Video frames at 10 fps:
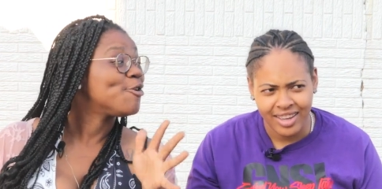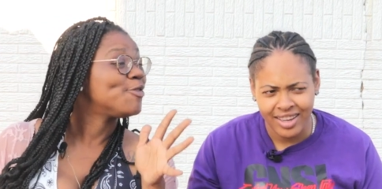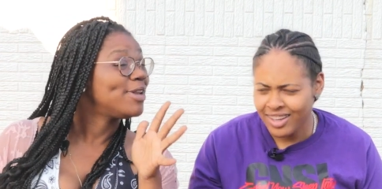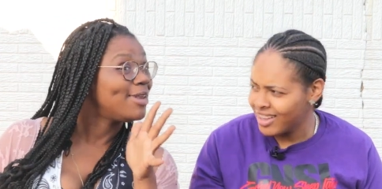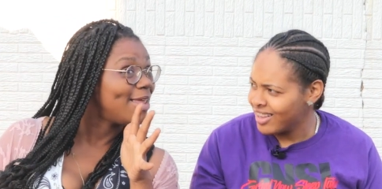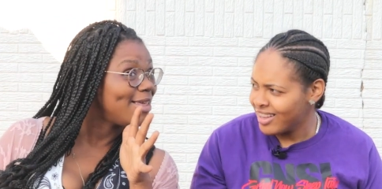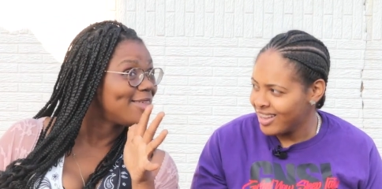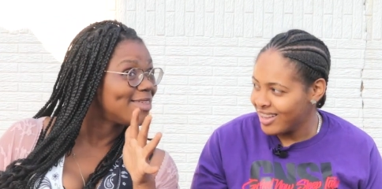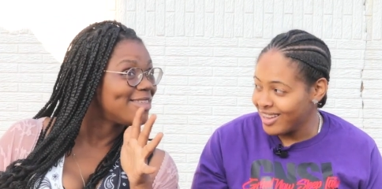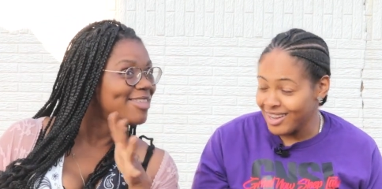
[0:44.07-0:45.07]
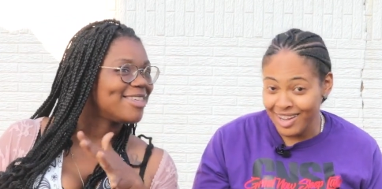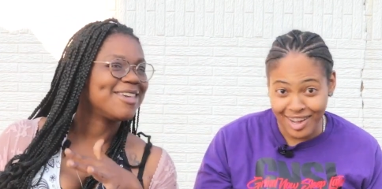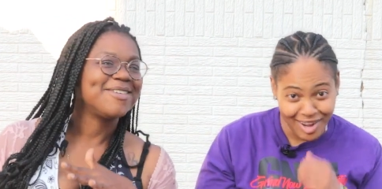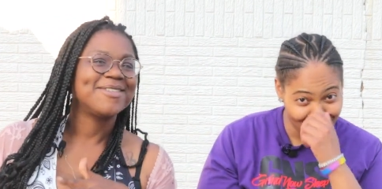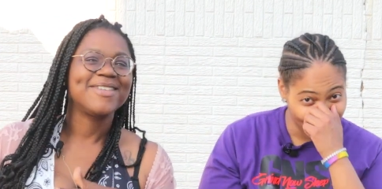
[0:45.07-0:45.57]
Speaker 1: your
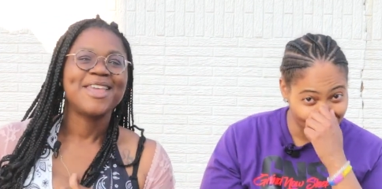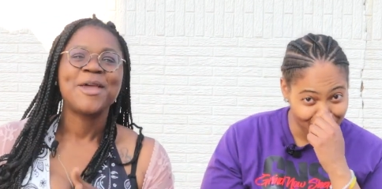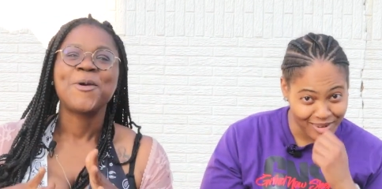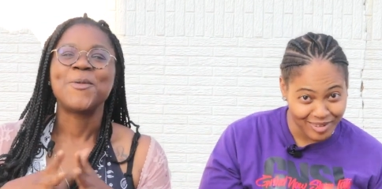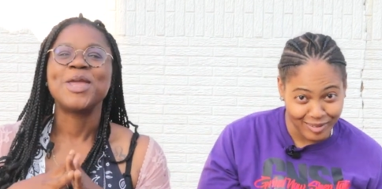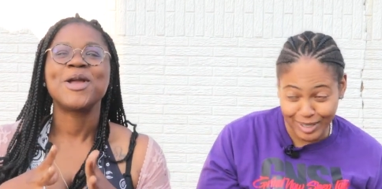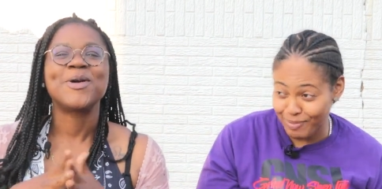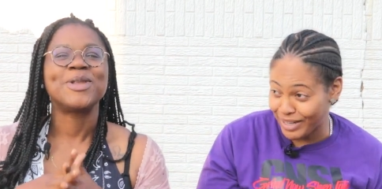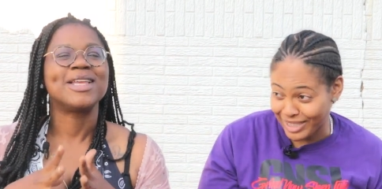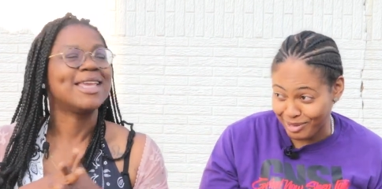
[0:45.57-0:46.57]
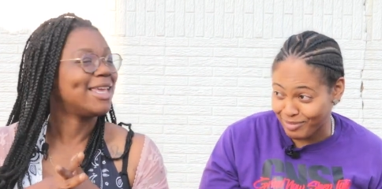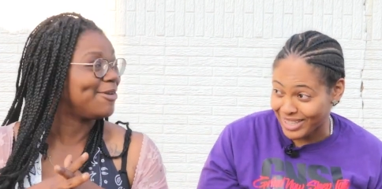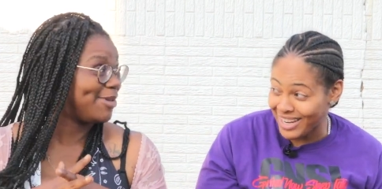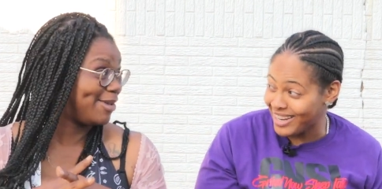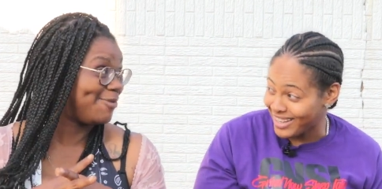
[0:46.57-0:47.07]
relationship. Uh oh. We, we are gonna get
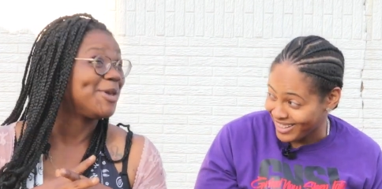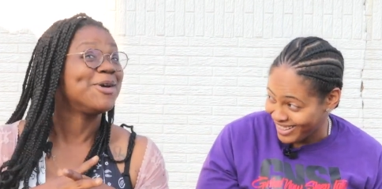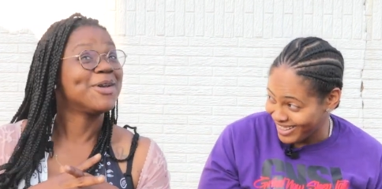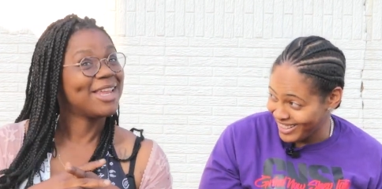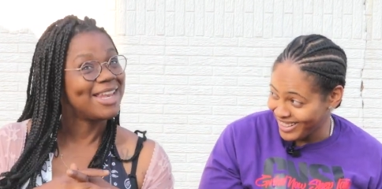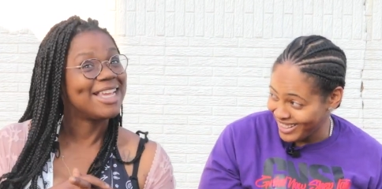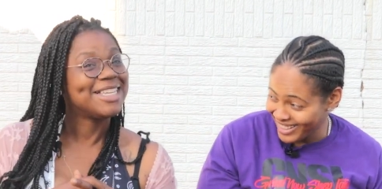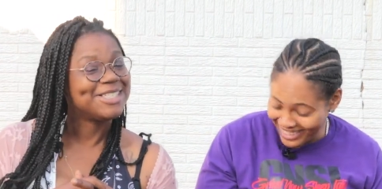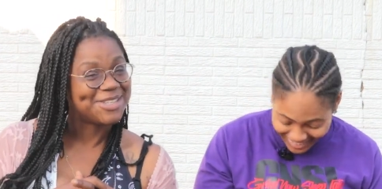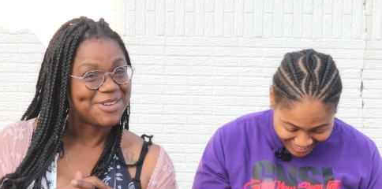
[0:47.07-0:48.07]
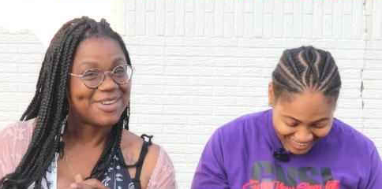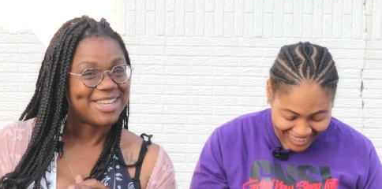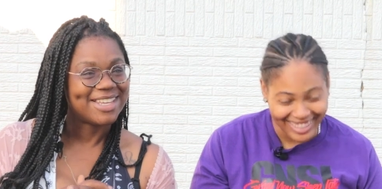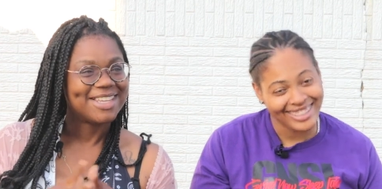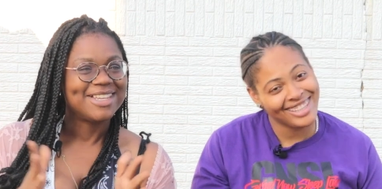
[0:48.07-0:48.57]
tea. we gonna get into it.
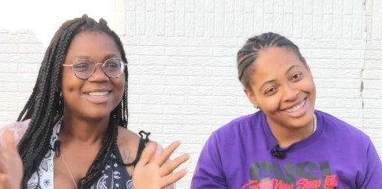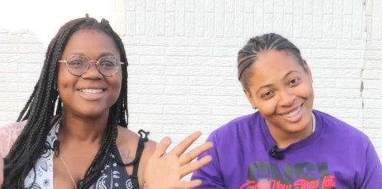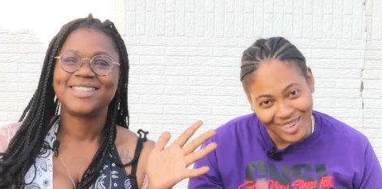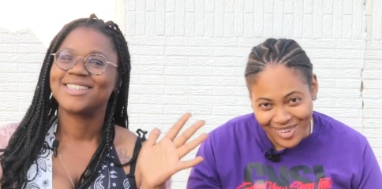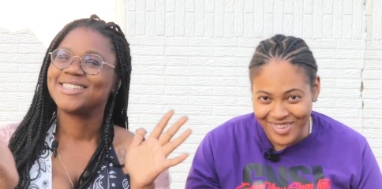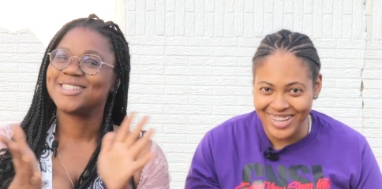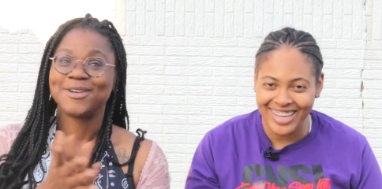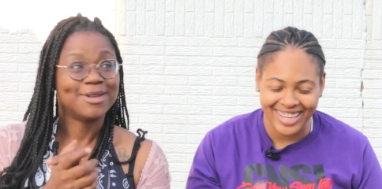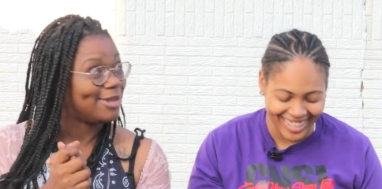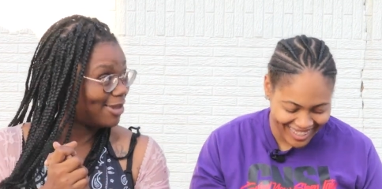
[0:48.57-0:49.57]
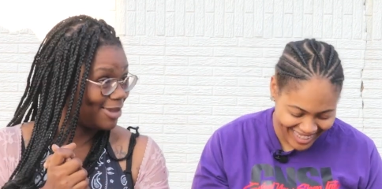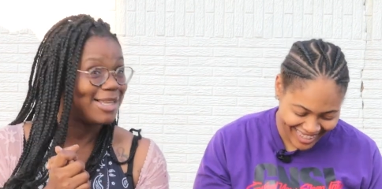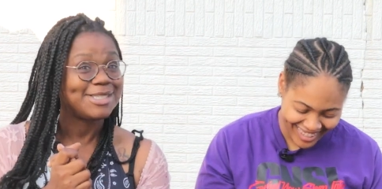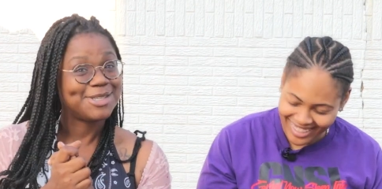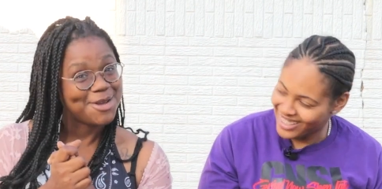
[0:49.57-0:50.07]
Let's get to so, it.
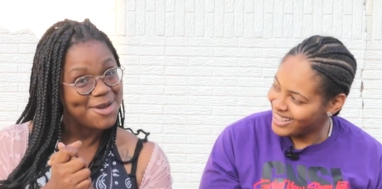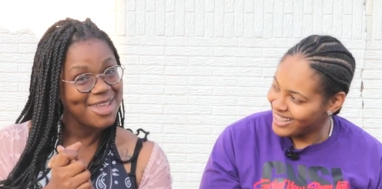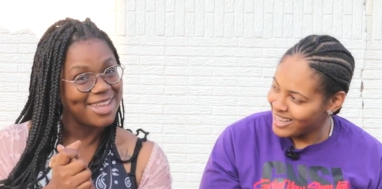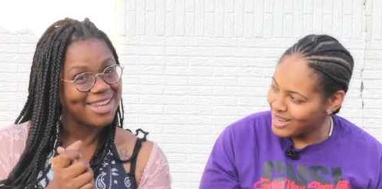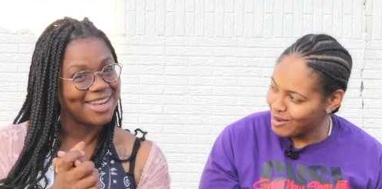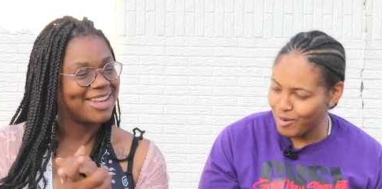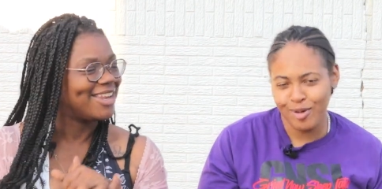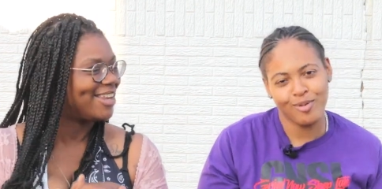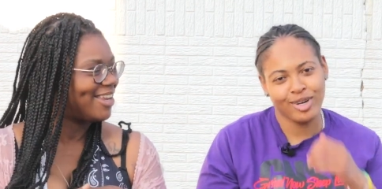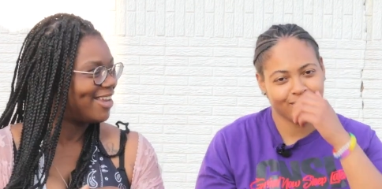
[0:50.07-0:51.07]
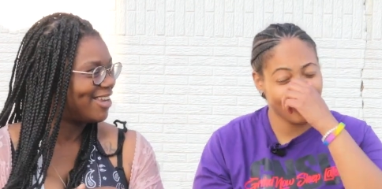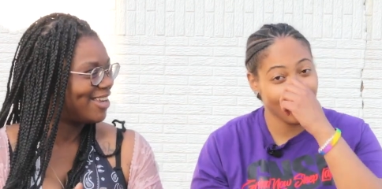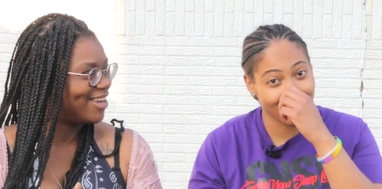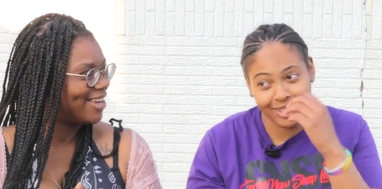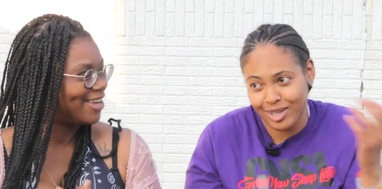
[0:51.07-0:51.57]
Let's
Speaker 2: do it. Where you want to
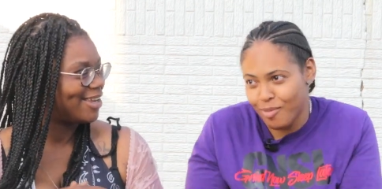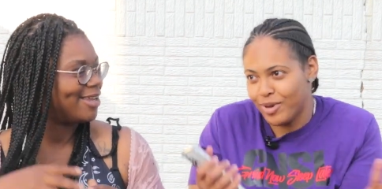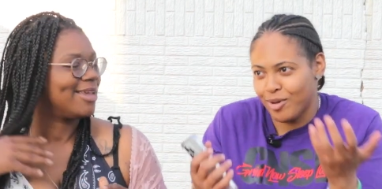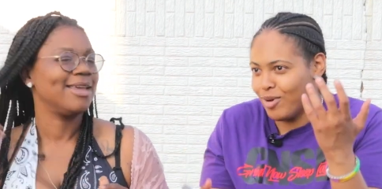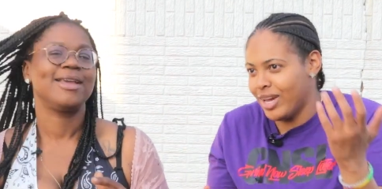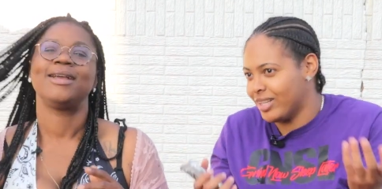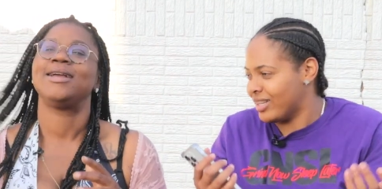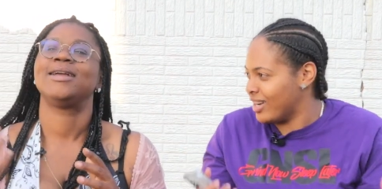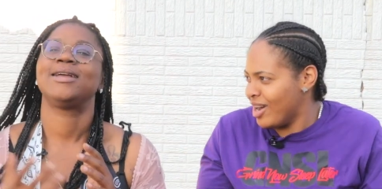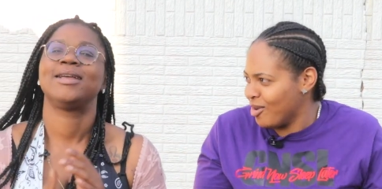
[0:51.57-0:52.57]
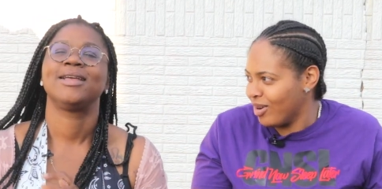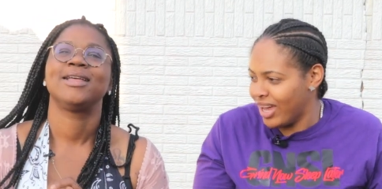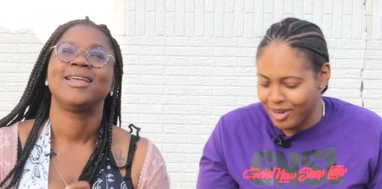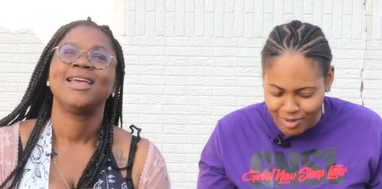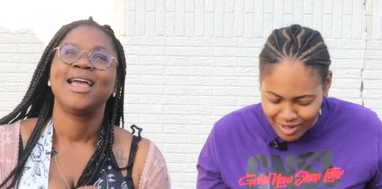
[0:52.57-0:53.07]
start? There's so many ways to go.
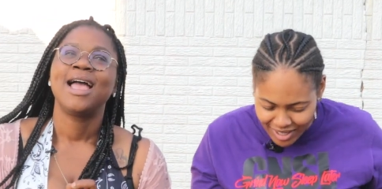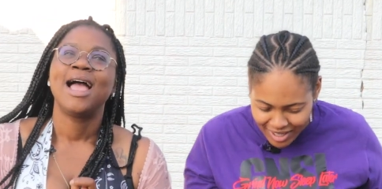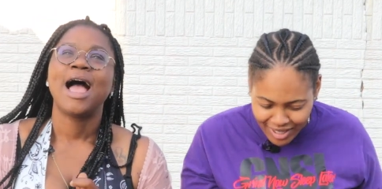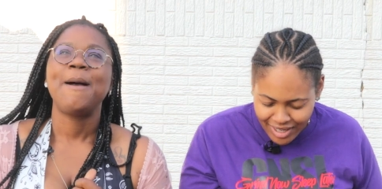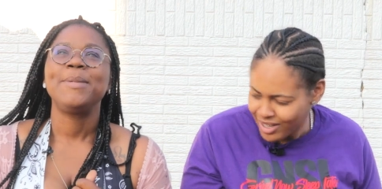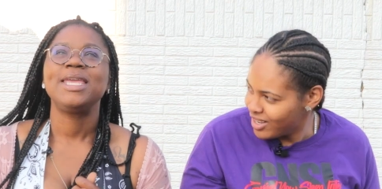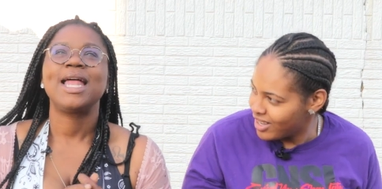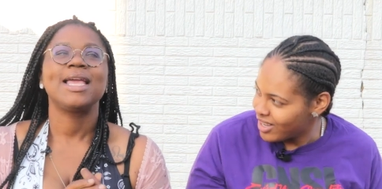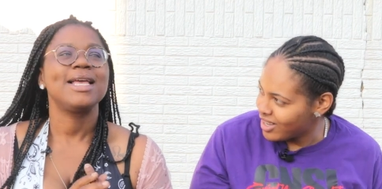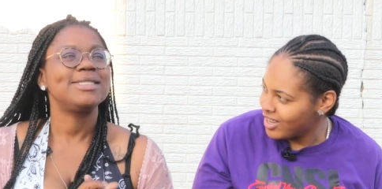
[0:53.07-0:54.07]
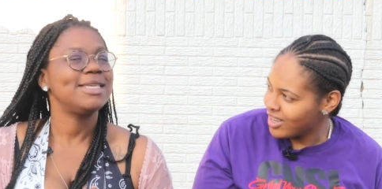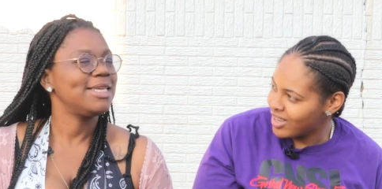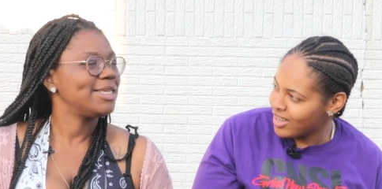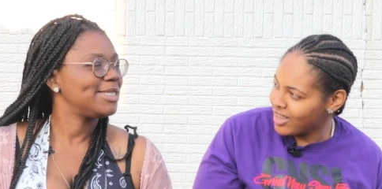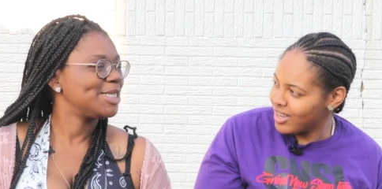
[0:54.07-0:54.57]
Like
Speaker 1: what? I mean, I guess the
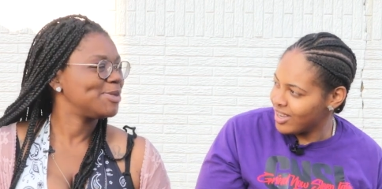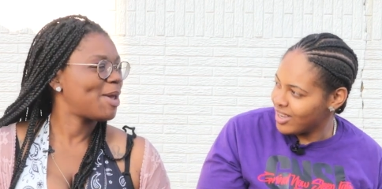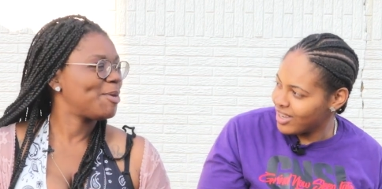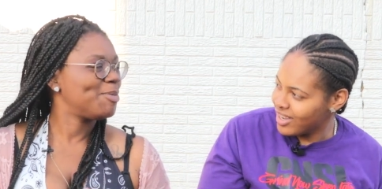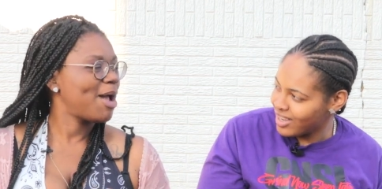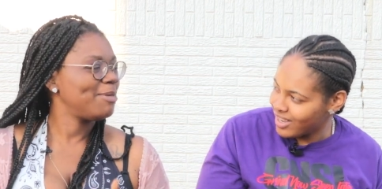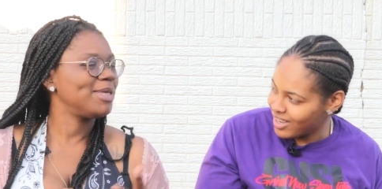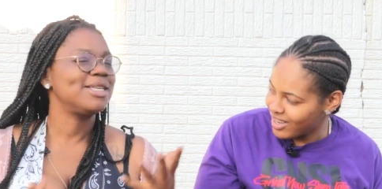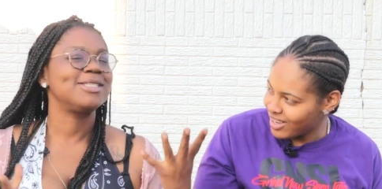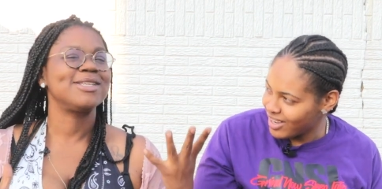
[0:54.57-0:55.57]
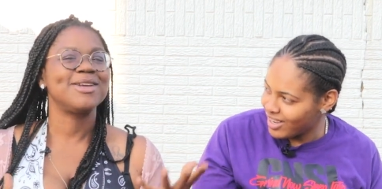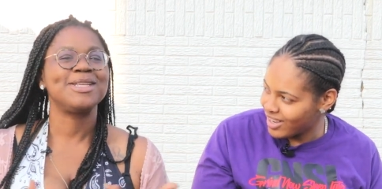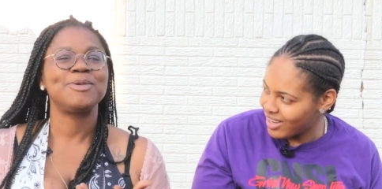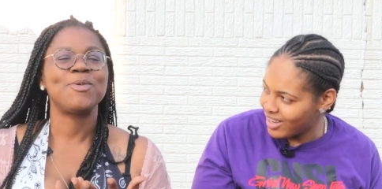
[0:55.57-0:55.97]
easiest way would probably to start is